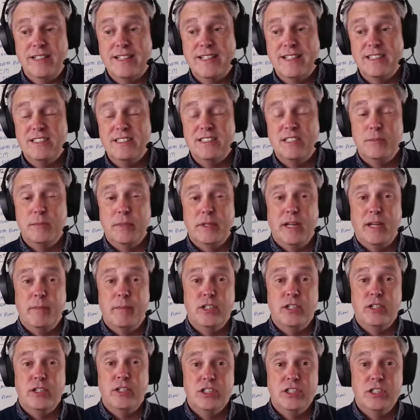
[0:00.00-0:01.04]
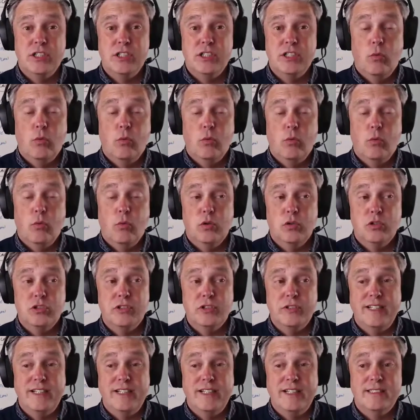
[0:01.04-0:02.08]
the customer dimension, we
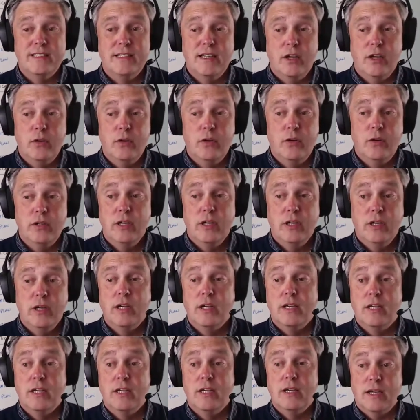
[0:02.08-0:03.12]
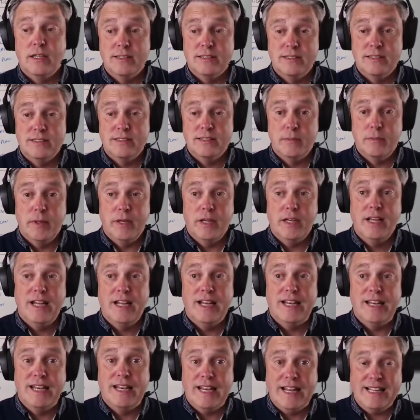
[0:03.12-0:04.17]
also need to load customer
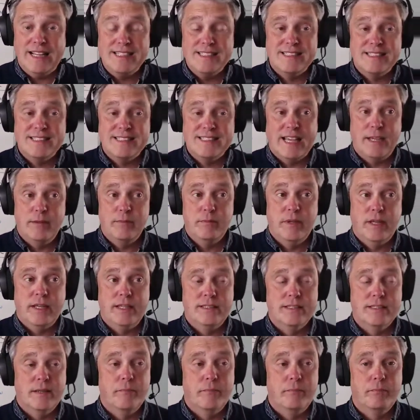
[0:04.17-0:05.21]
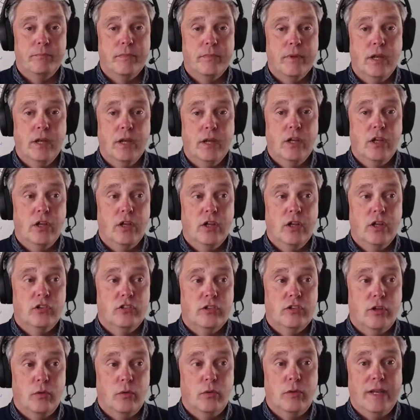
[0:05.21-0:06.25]
landscape data.
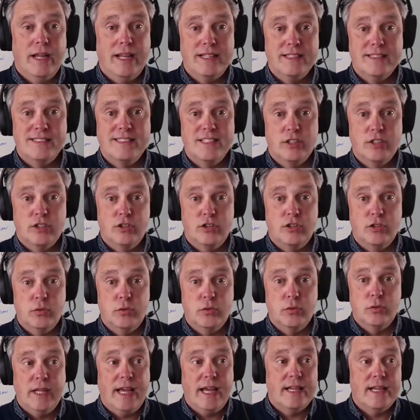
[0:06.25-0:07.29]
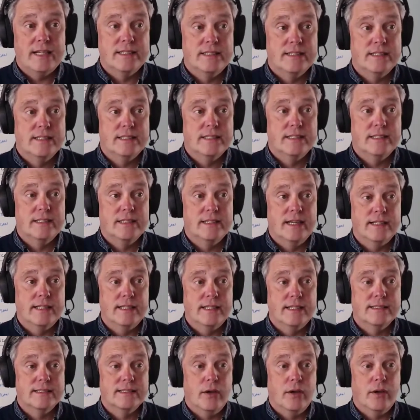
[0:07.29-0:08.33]
So let's do that.
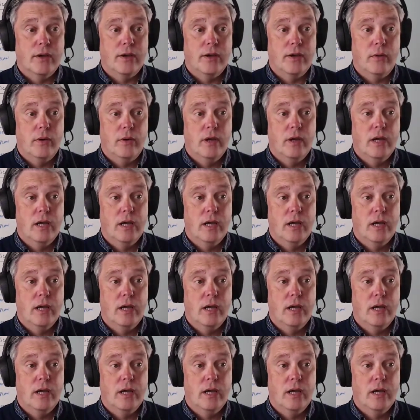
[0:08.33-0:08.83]
Let's go